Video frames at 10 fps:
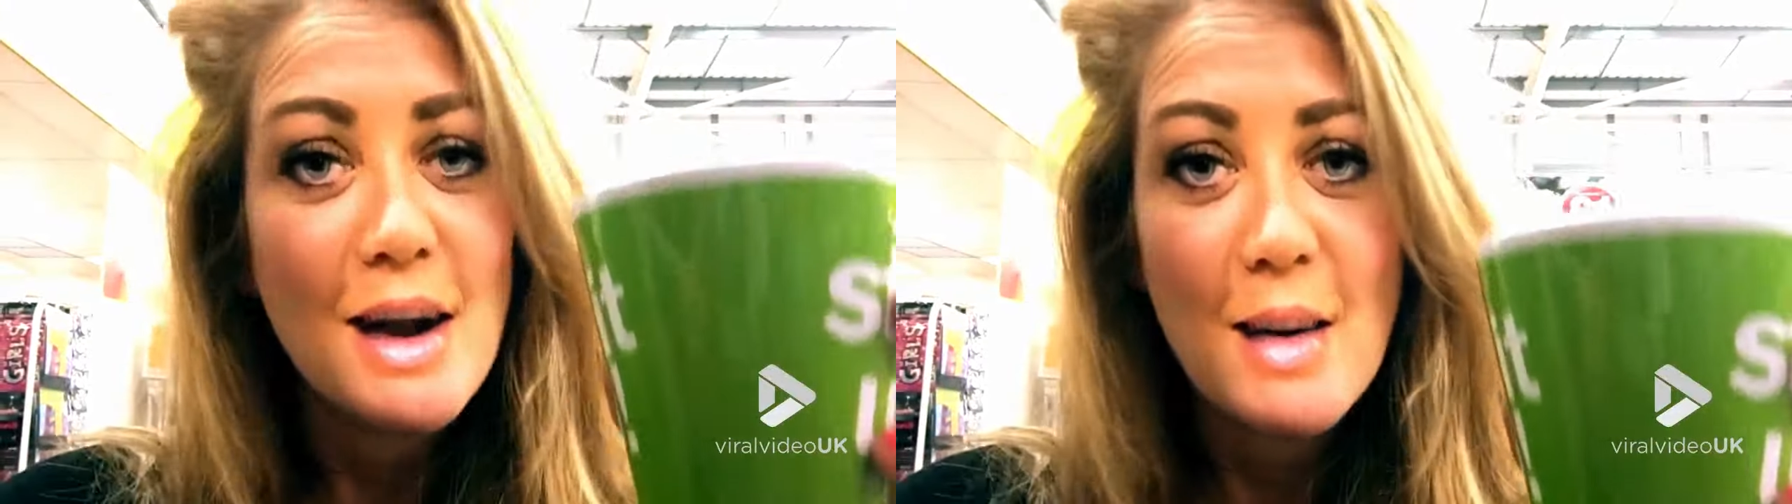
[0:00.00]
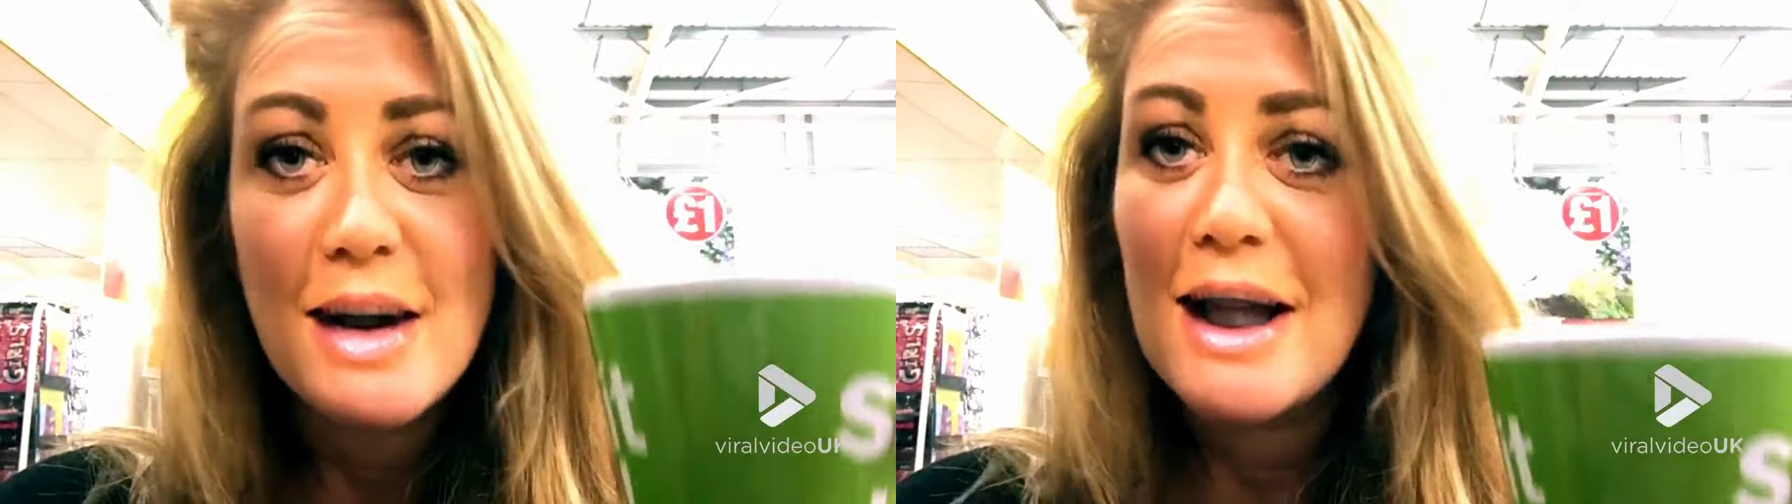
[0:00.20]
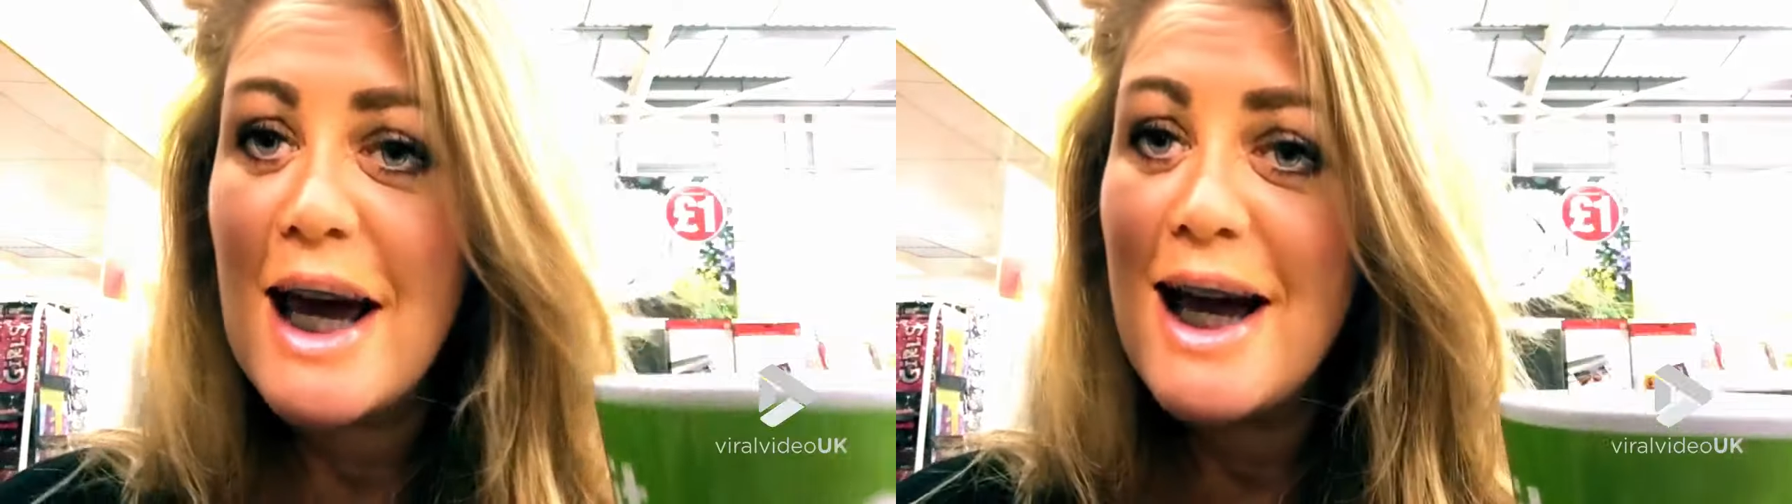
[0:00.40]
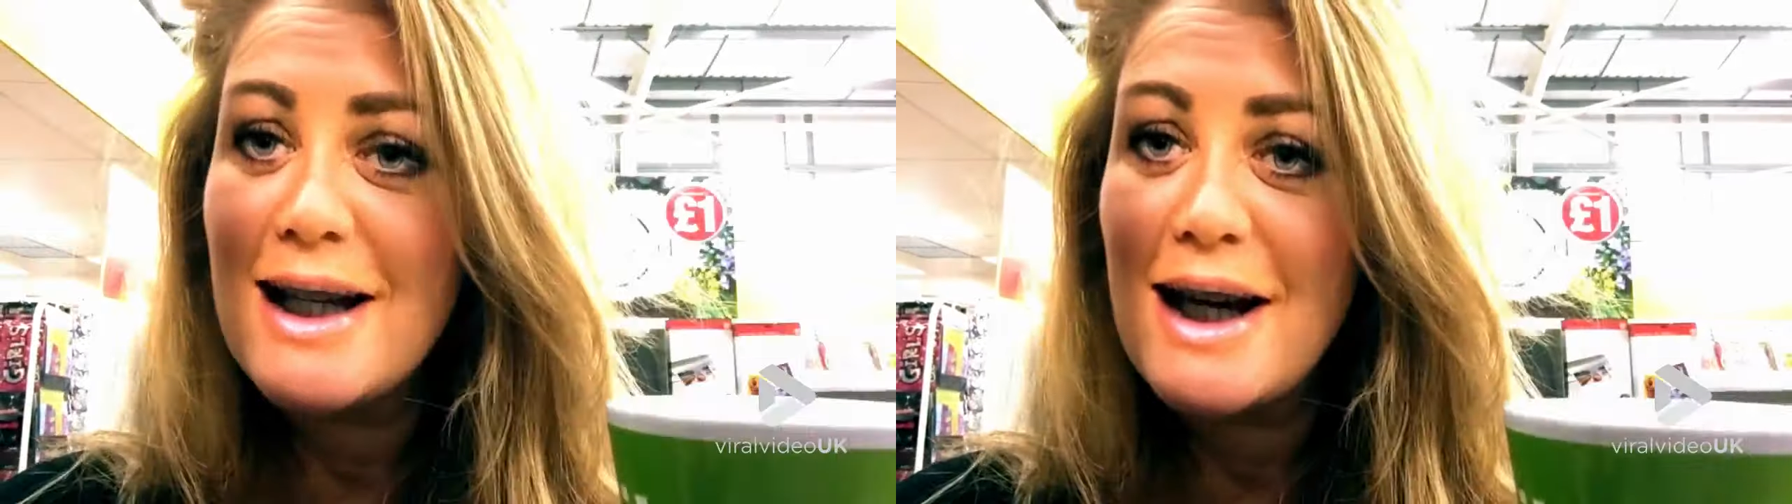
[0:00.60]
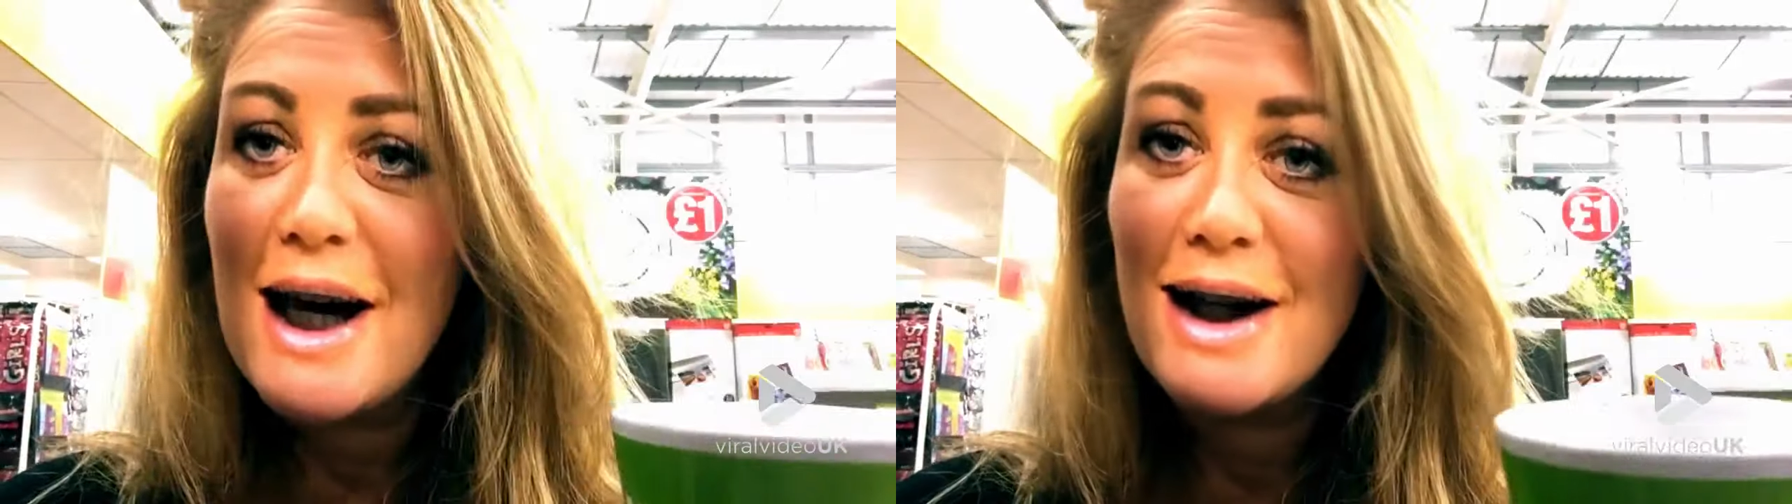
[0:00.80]
talk to the
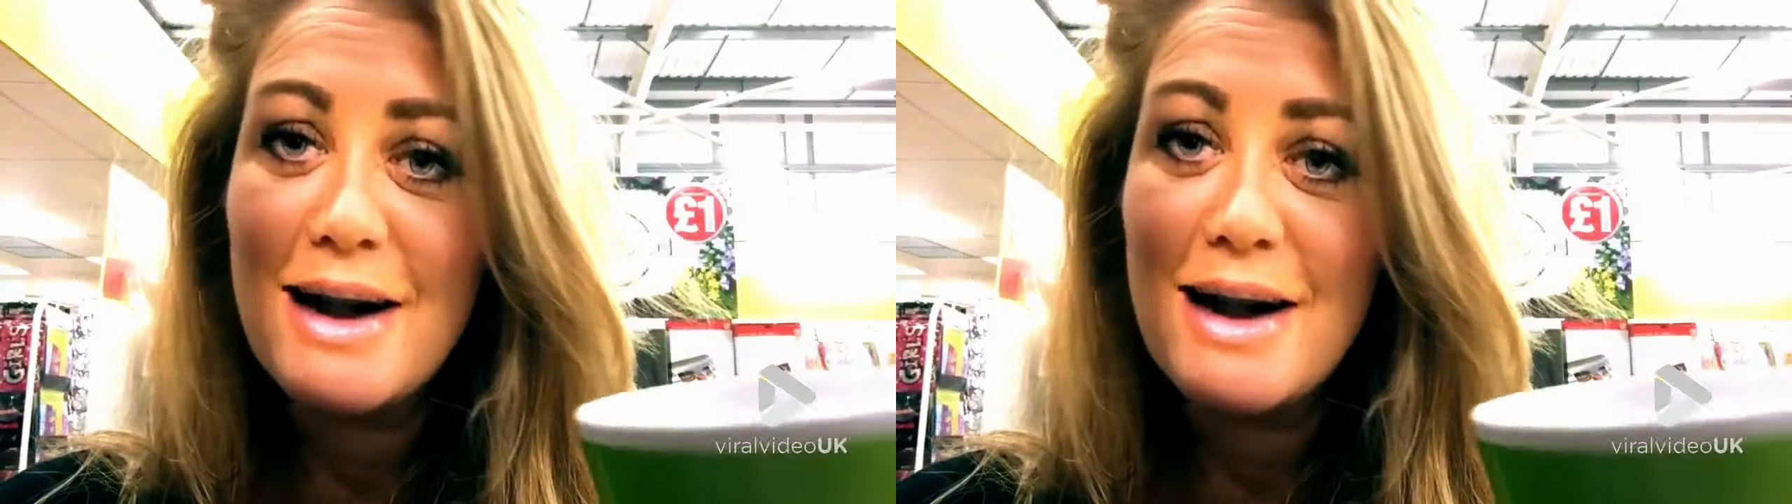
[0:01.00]
end, yeah,